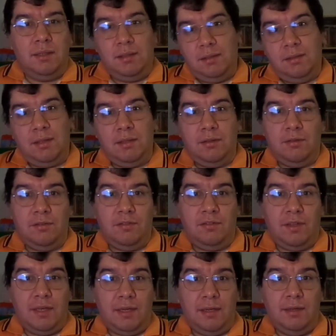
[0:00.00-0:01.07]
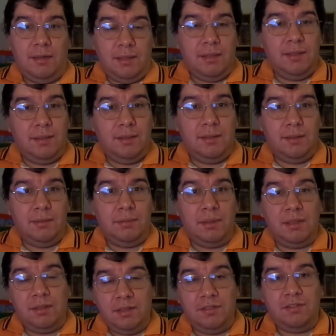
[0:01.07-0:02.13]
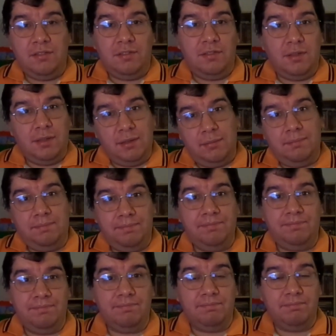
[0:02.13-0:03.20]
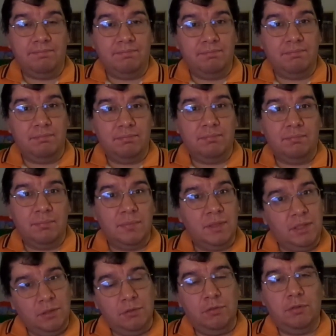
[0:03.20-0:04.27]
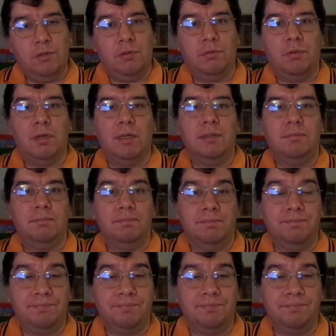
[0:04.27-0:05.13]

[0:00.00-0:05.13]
And I know it's sad, but at least he'll do alright.